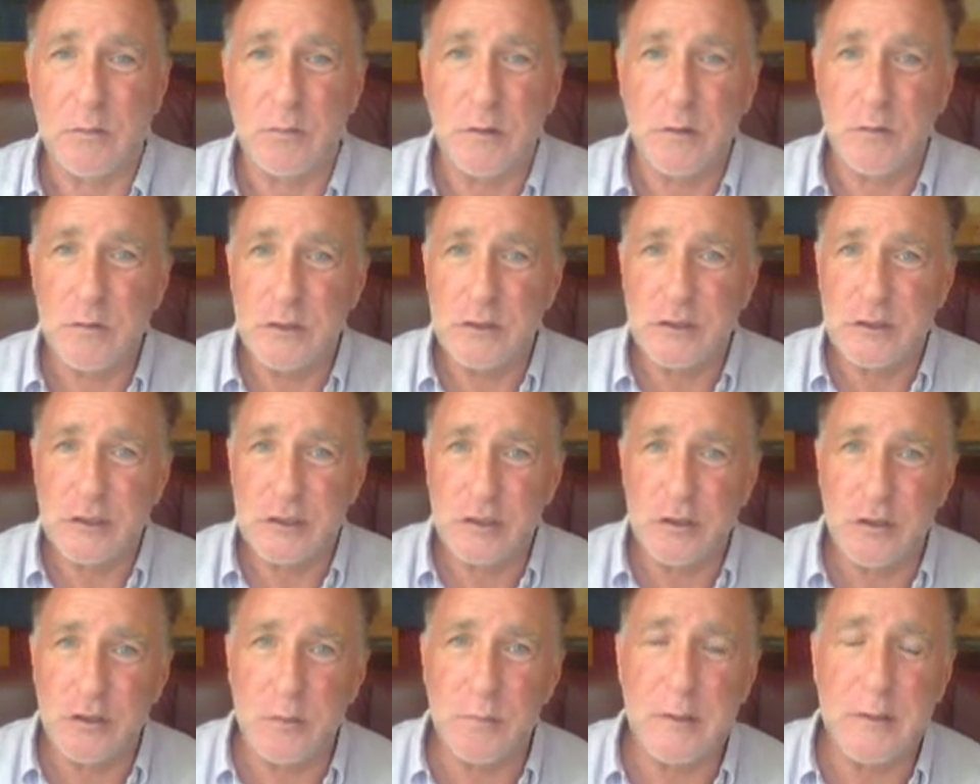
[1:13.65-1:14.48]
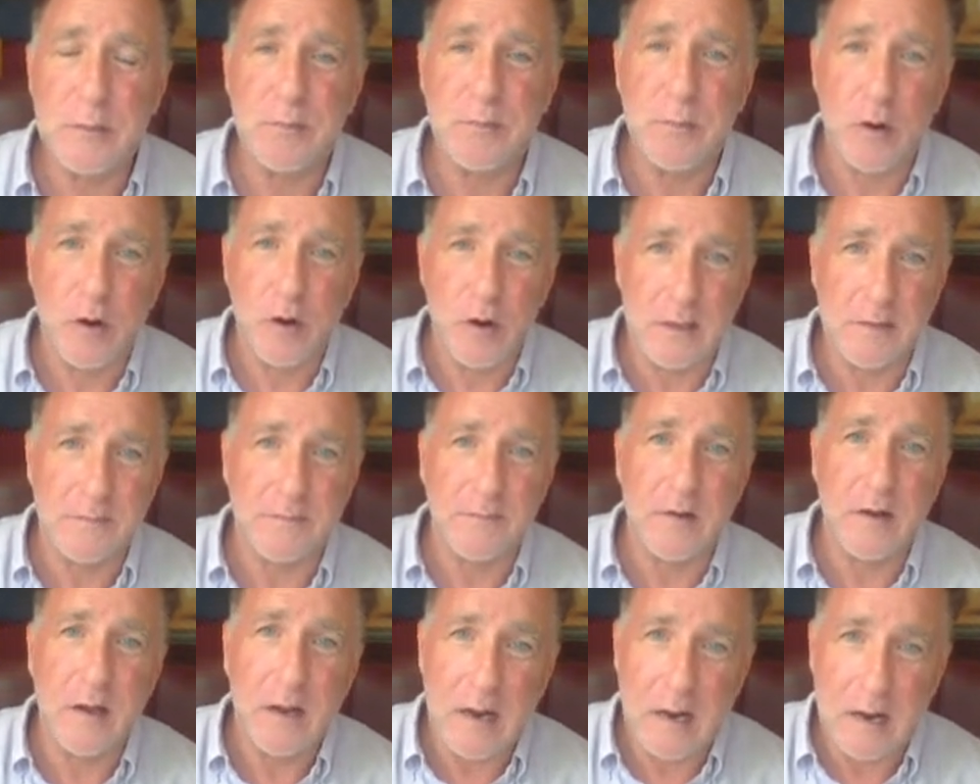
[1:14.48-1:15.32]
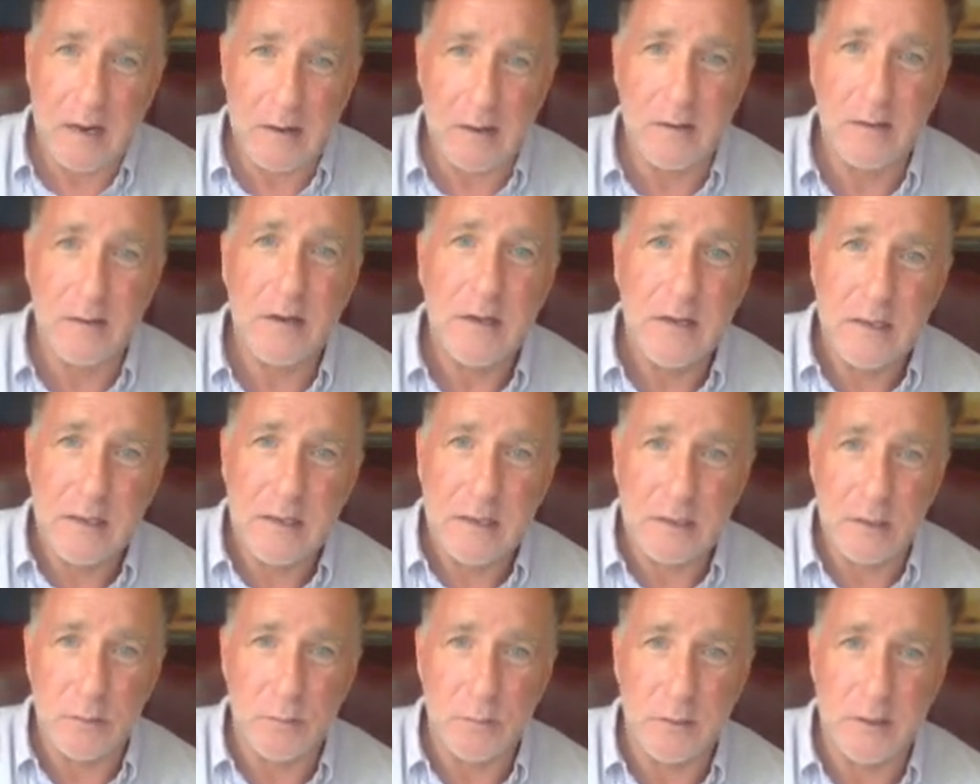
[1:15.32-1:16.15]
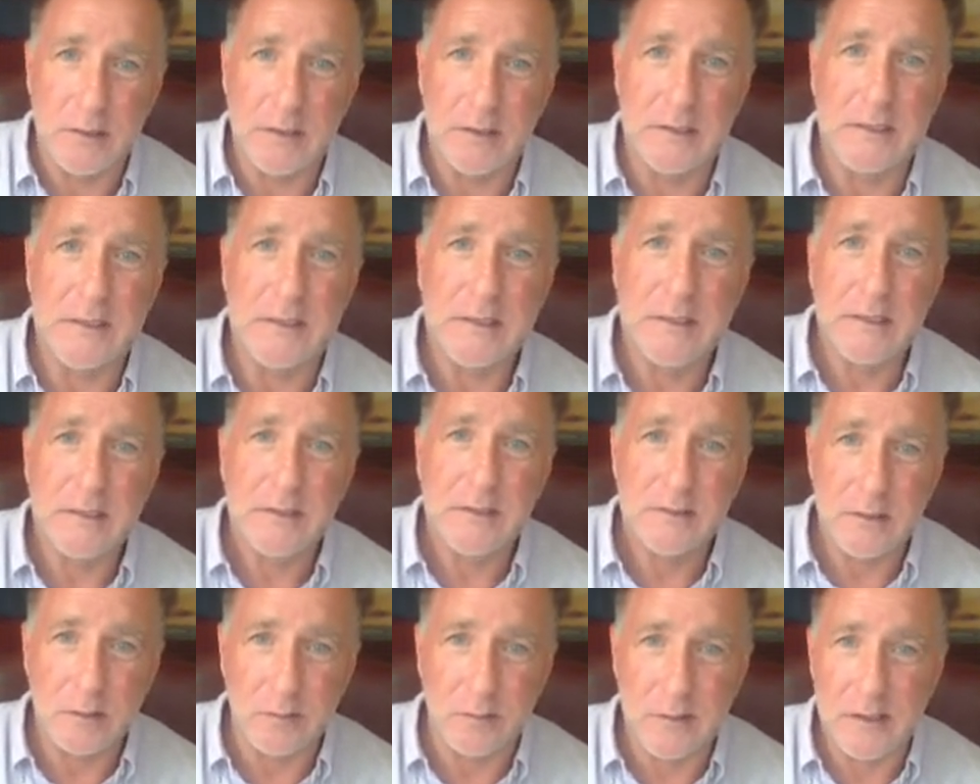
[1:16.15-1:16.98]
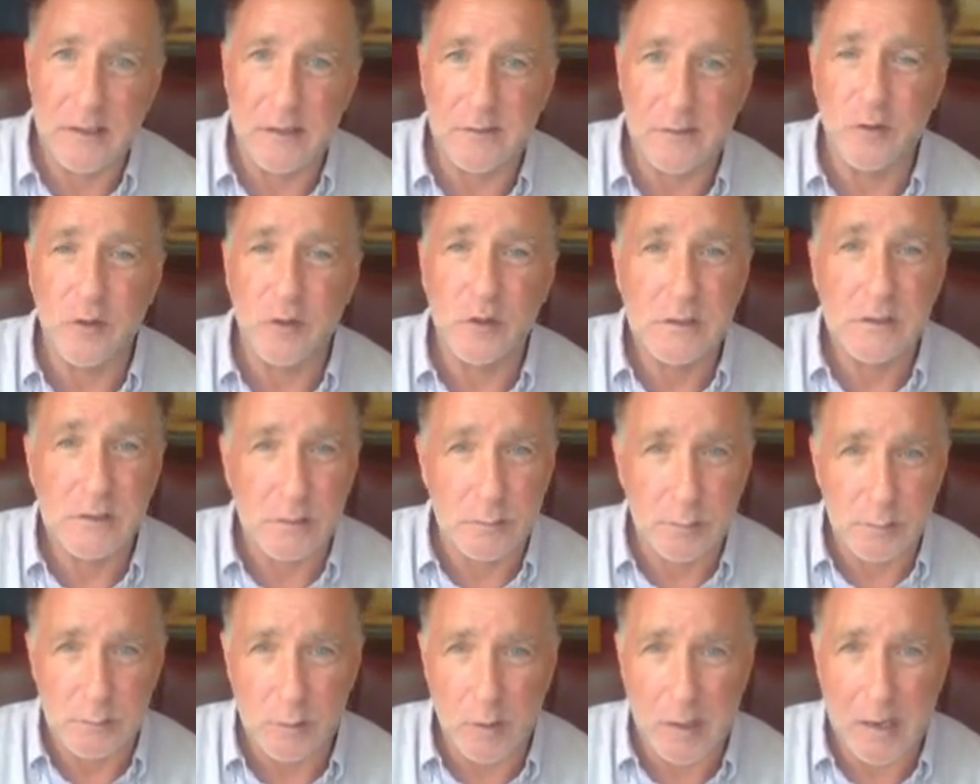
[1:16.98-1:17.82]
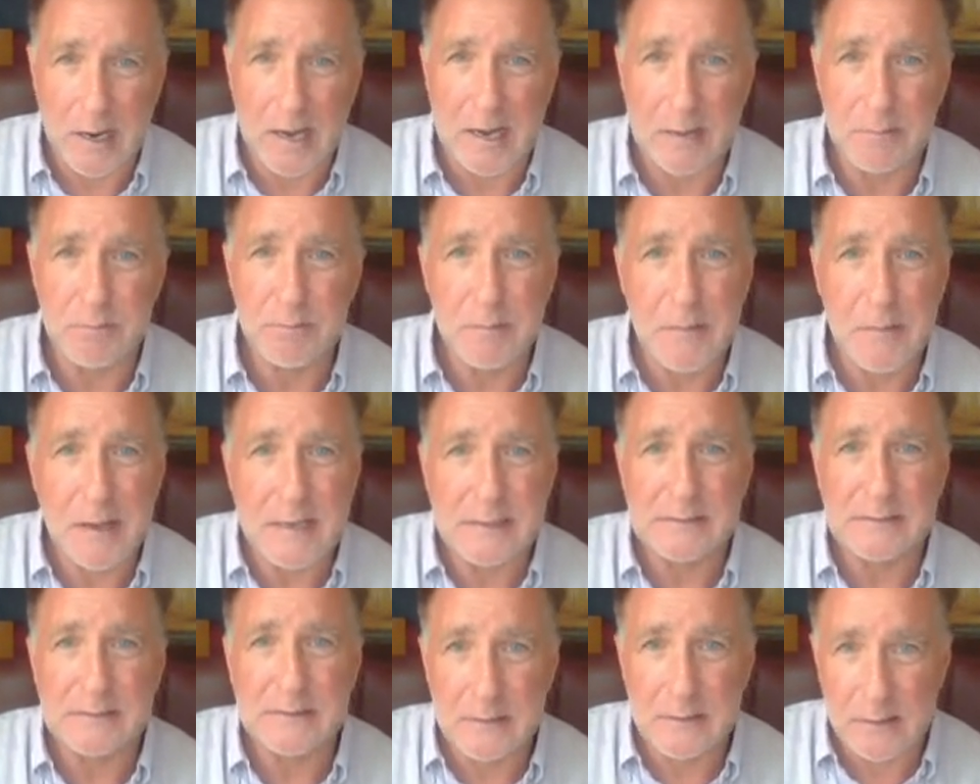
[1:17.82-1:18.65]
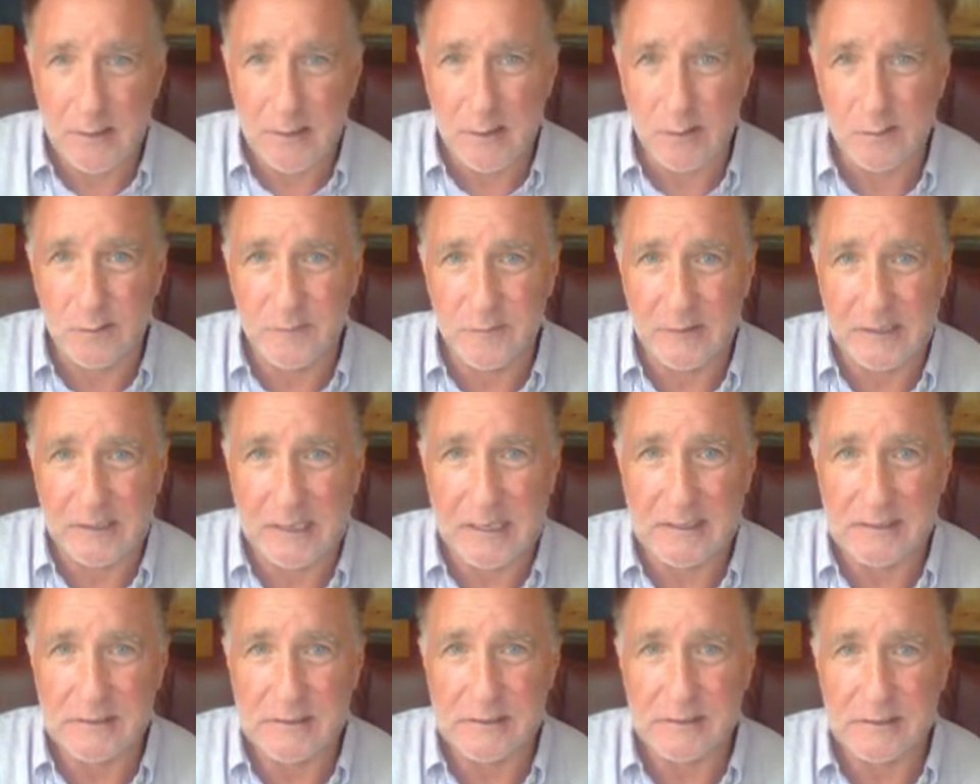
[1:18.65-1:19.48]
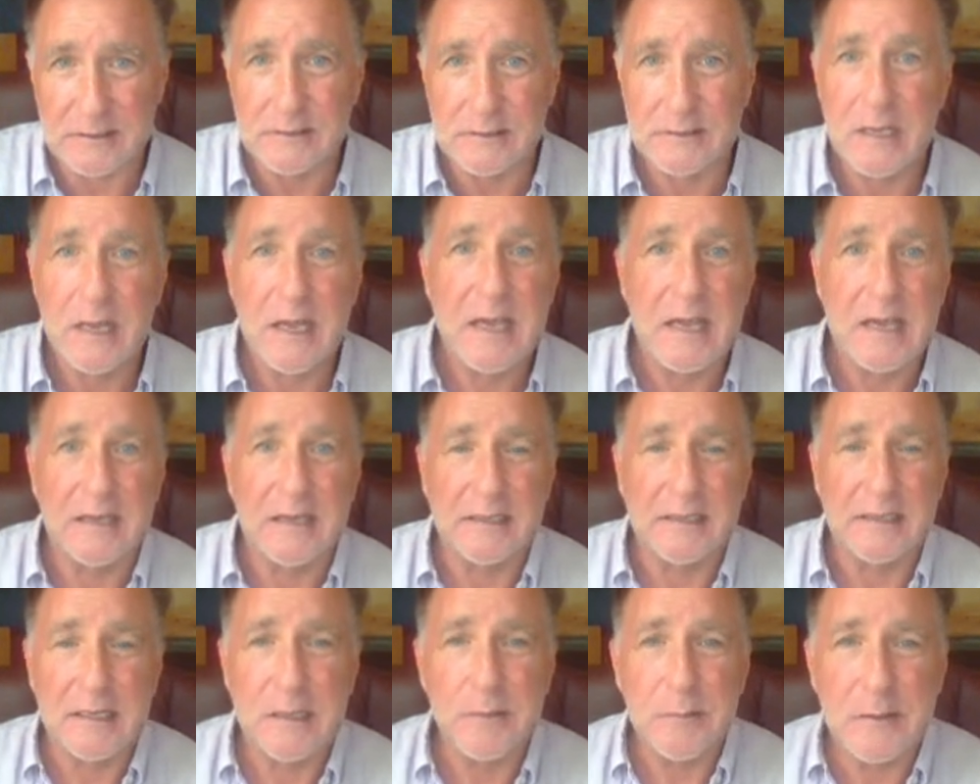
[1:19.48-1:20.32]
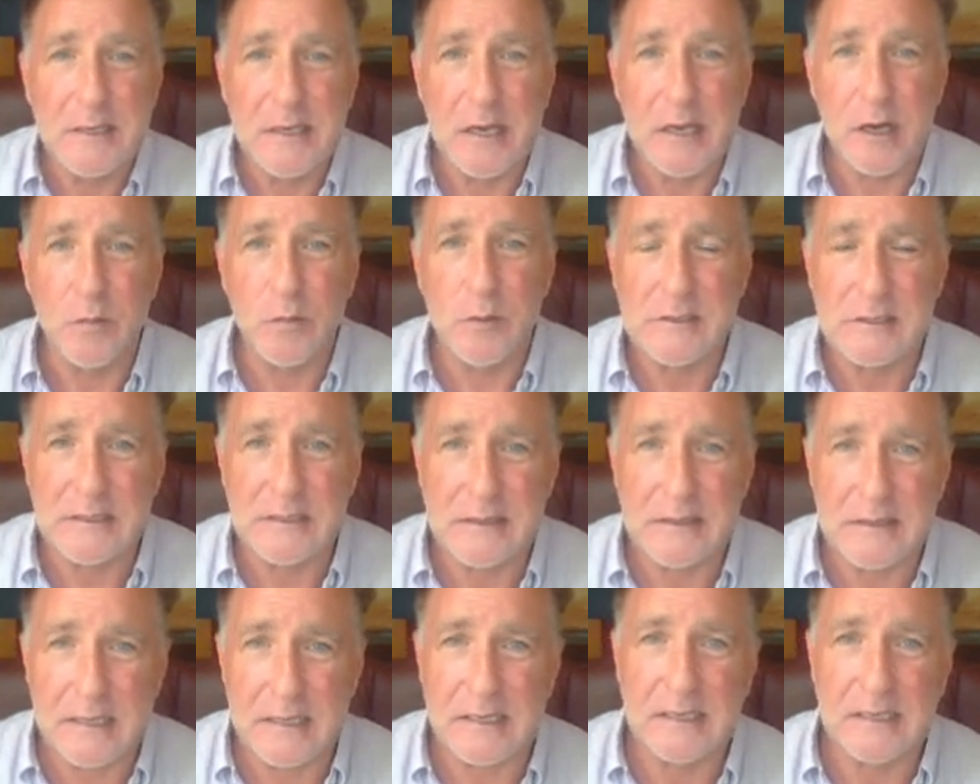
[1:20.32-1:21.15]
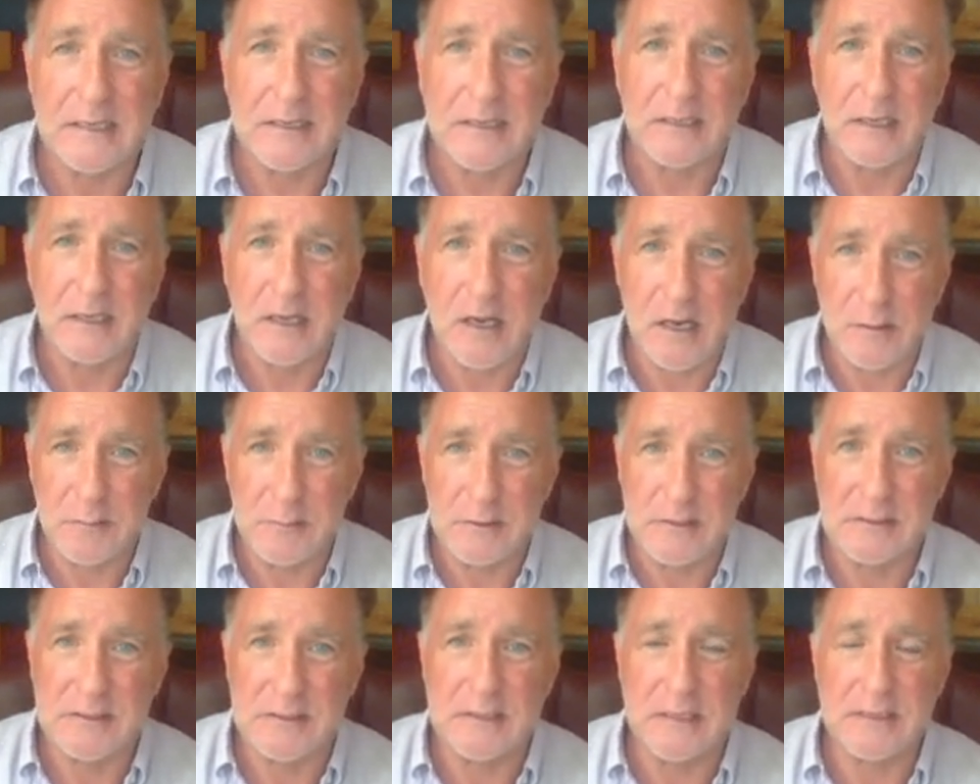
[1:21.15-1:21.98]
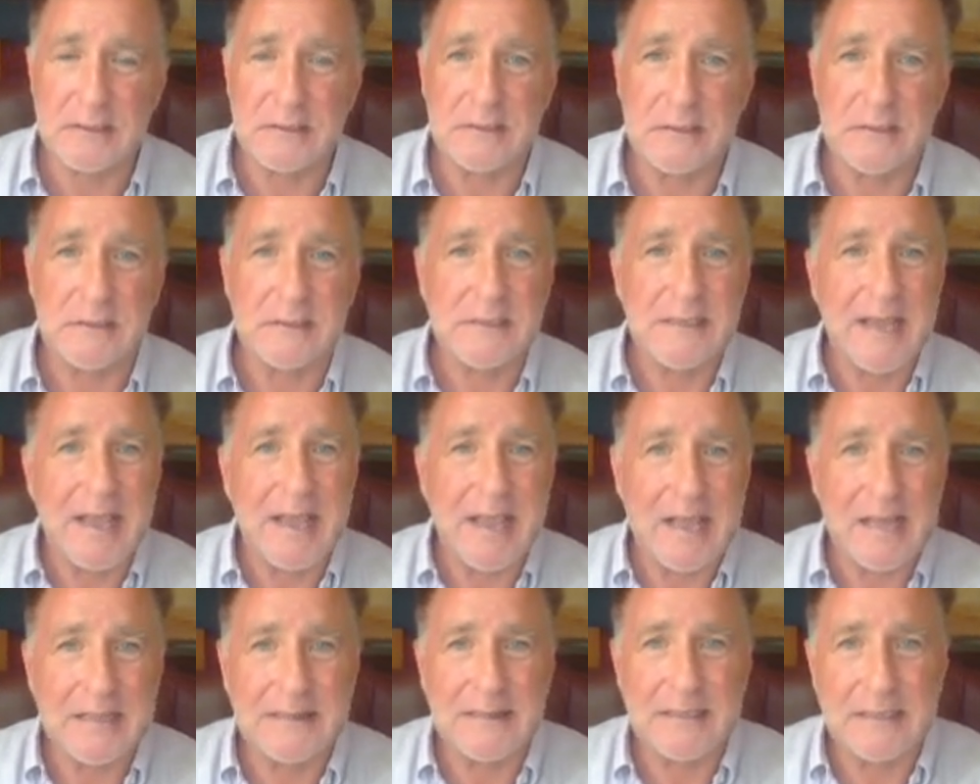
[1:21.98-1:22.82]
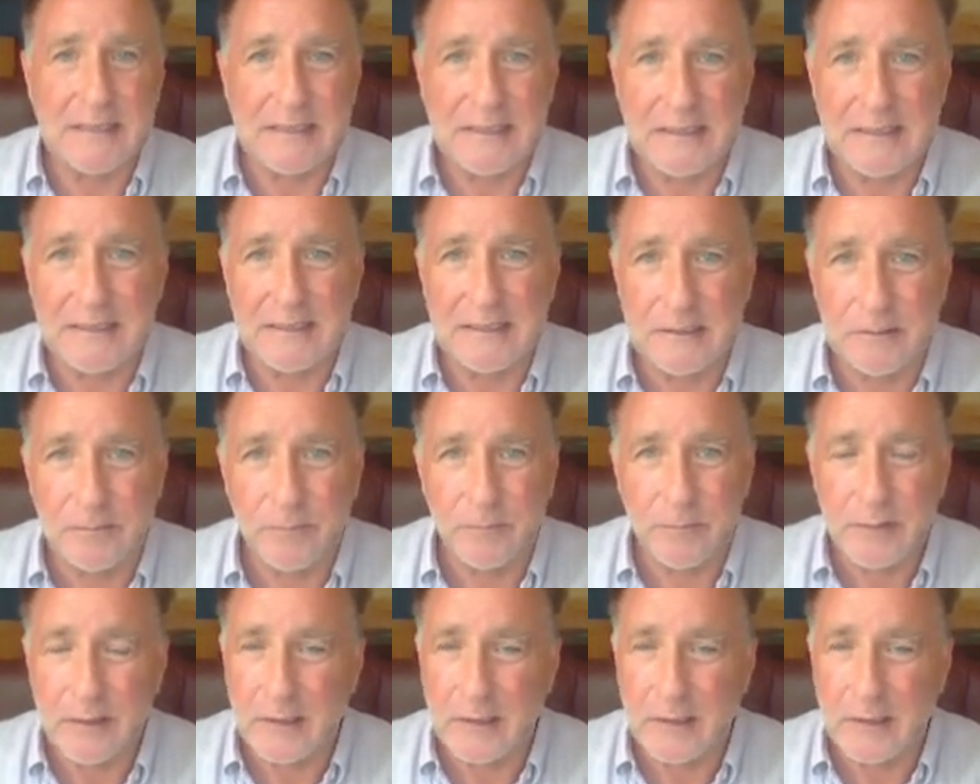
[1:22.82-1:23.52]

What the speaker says: We want you to be part of our community, so therefore subscribe, mash the notifications, and let me know what you think in the comment sections at the end.